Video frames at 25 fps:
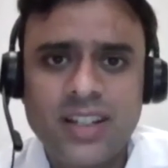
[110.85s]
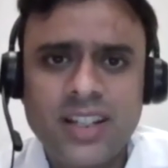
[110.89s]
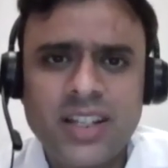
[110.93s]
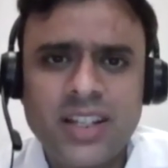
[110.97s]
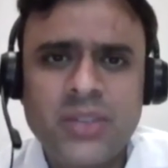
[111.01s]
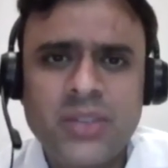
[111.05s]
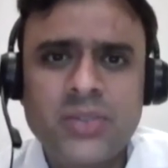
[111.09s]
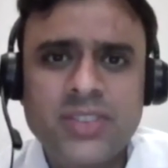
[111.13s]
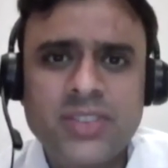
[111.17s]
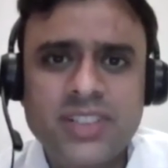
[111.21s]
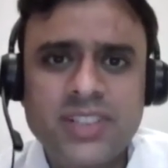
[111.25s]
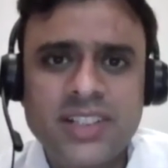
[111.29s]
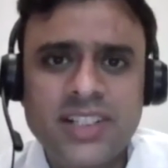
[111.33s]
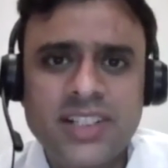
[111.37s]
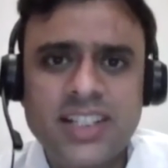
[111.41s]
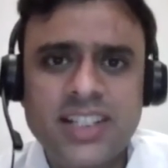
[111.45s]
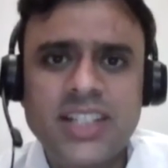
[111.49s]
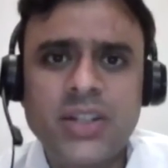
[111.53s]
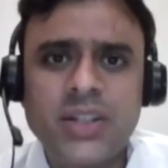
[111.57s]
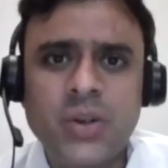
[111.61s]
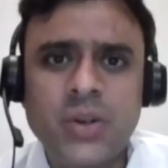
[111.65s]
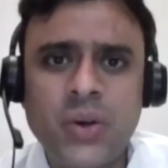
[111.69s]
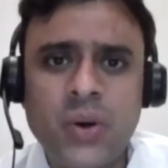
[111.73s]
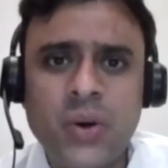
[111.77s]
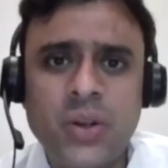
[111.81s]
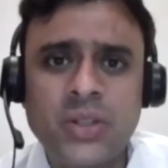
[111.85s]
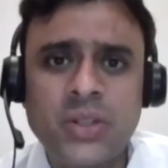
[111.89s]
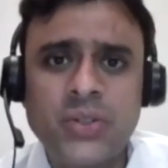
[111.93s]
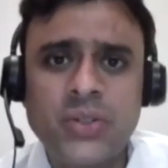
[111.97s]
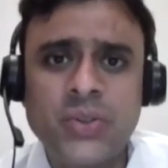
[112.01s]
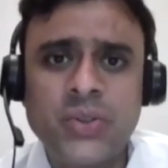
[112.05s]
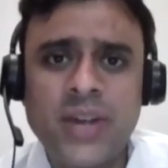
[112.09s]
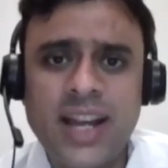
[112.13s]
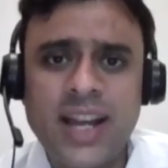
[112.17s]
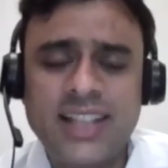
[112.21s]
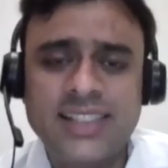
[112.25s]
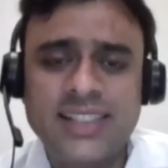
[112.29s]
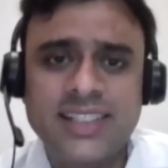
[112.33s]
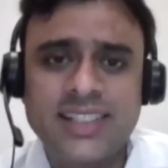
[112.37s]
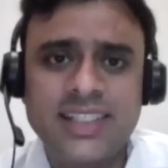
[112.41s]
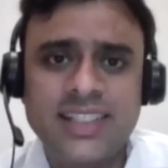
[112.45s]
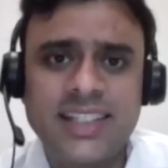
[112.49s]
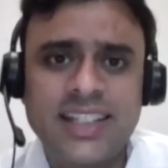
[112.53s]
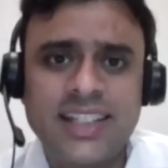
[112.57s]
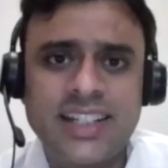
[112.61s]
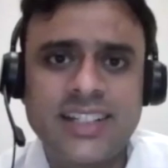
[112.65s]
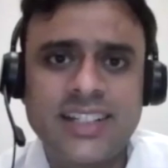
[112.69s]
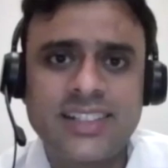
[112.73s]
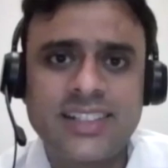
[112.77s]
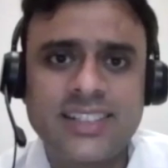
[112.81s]
innocently, although as
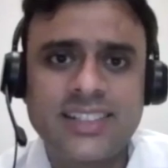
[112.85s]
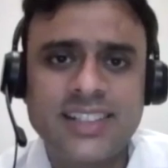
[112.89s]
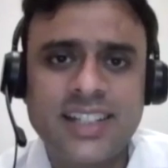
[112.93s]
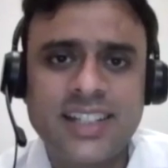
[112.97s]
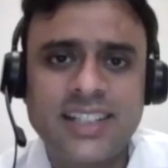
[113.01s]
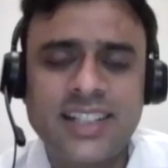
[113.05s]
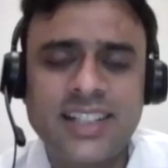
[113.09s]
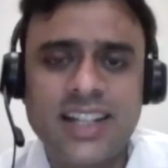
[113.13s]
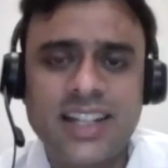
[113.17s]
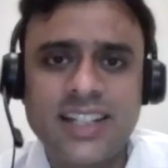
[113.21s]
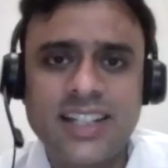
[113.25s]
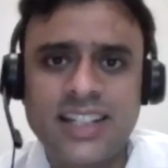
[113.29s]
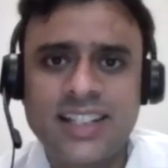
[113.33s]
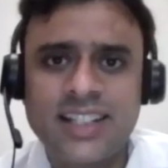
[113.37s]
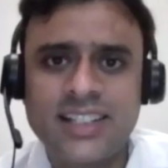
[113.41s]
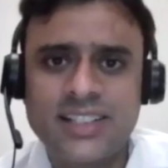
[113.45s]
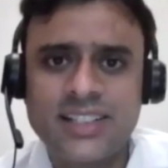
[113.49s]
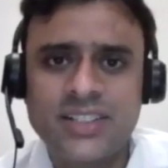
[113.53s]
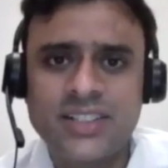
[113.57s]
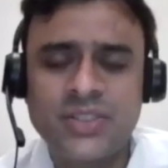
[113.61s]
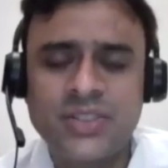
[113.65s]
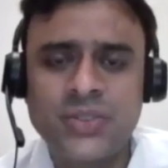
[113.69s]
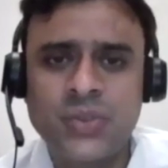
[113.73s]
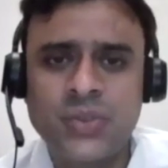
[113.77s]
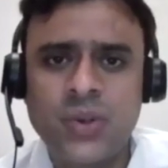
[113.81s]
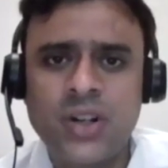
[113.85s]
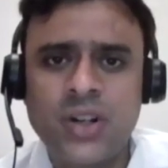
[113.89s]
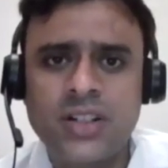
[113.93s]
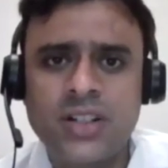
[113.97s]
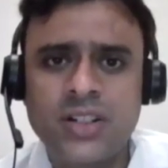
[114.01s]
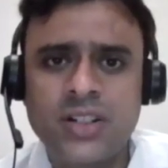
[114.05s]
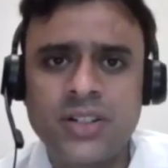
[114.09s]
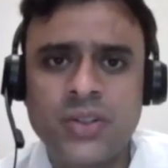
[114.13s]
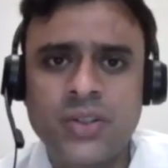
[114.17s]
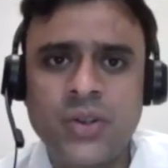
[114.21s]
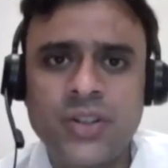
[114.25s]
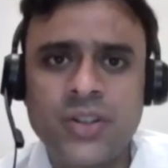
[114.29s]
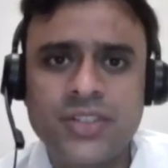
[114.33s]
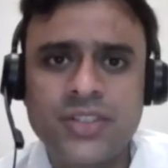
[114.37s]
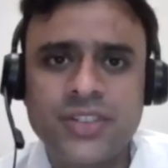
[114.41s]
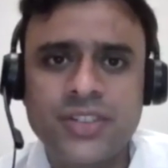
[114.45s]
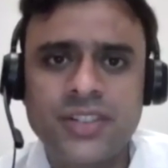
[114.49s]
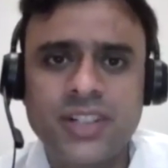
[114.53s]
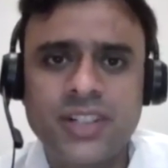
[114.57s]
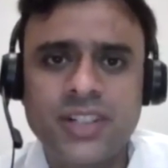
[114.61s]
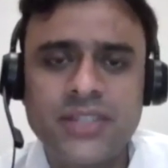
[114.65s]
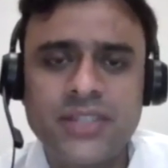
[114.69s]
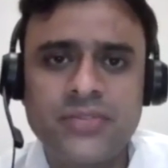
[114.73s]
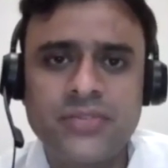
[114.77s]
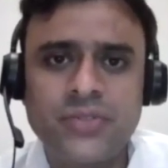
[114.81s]
he later said that it not
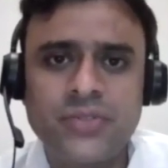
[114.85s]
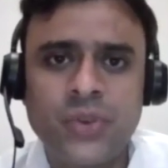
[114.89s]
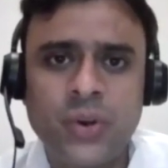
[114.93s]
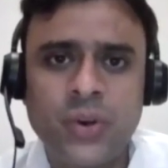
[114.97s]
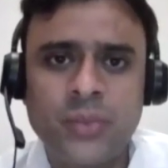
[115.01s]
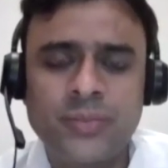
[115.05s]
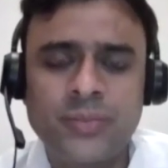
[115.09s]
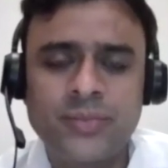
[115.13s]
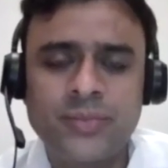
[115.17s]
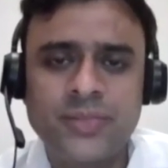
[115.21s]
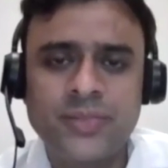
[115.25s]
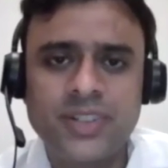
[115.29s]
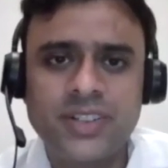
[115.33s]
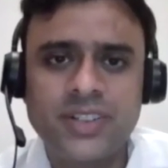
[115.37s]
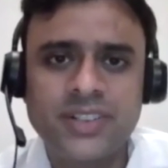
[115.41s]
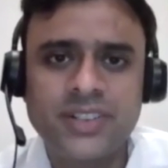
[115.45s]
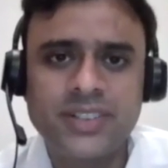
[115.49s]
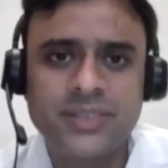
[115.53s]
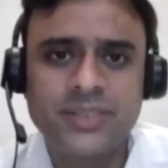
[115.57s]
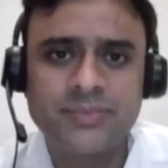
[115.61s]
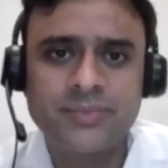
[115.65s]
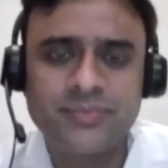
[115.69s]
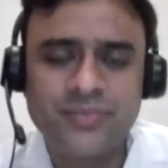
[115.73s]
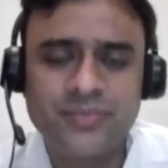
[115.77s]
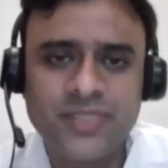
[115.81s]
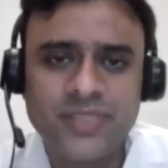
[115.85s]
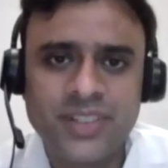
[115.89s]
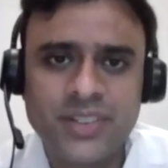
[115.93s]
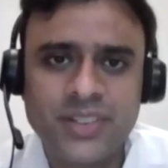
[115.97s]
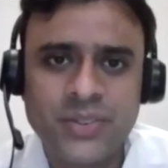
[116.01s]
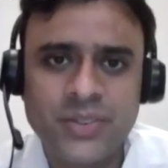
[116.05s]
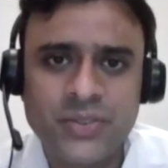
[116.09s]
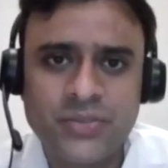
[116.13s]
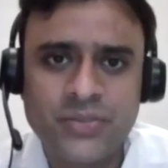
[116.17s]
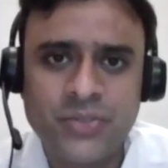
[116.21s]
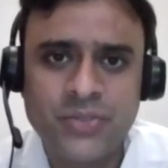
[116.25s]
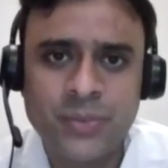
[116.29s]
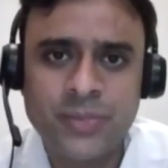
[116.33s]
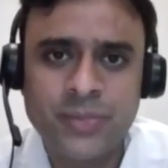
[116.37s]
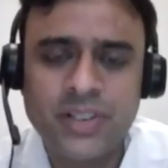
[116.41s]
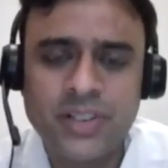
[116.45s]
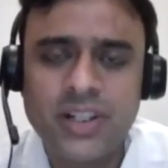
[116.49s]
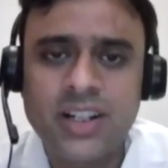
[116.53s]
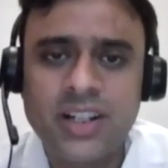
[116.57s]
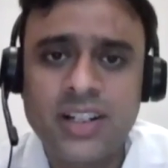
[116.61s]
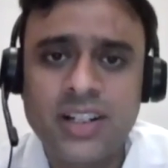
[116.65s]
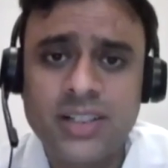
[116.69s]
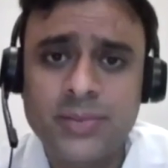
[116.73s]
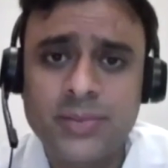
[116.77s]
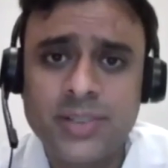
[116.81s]
really from from the
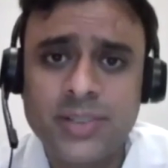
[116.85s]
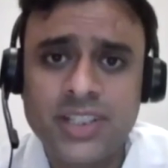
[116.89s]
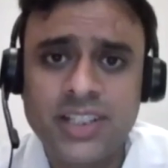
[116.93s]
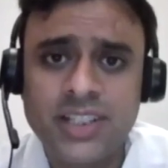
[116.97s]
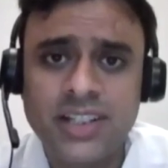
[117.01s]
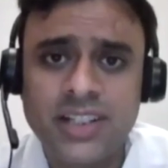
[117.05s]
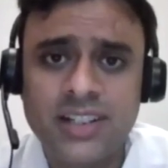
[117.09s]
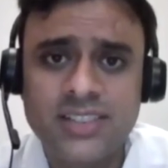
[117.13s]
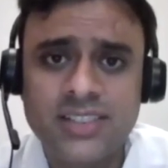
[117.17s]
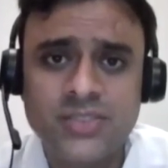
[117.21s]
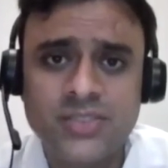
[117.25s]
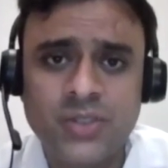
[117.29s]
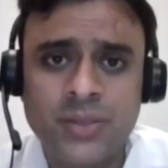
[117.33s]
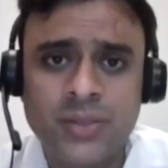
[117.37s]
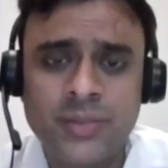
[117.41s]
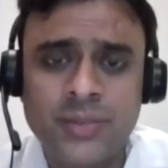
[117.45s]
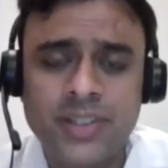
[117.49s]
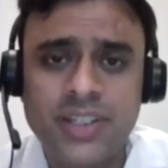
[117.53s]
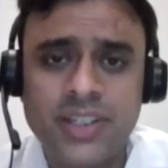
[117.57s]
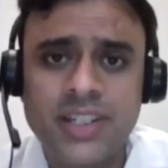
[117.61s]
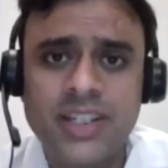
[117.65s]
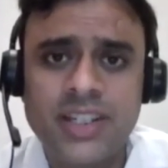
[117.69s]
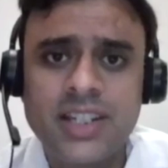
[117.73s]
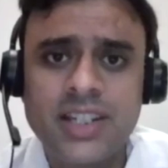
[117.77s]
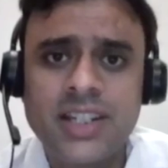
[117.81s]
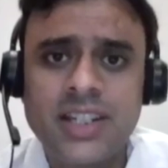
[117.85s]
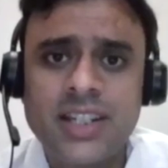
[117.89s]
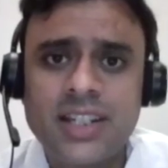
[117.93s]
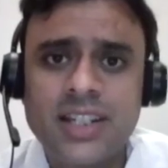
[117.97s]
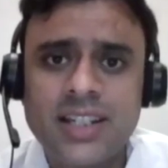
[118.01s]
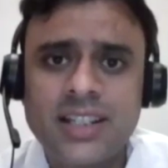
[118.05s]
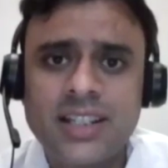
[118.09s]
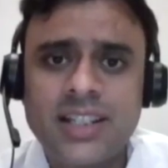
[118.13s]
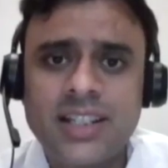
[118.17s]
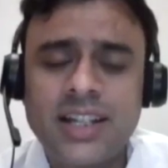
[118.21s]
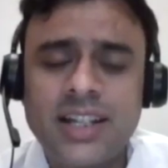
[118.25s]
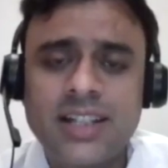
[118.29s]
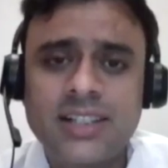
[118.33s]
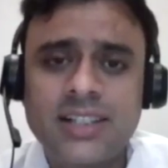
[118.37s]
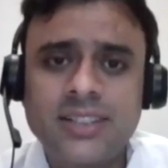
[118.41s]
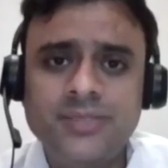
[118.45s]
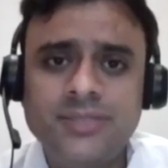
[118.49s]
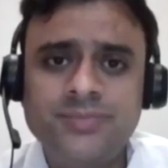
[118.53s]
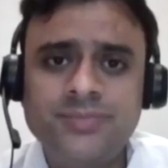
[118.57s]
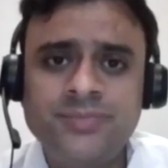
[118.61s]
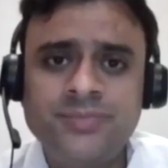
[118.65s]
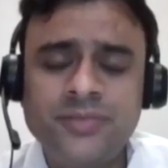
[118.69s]
heart, but he asked Swami that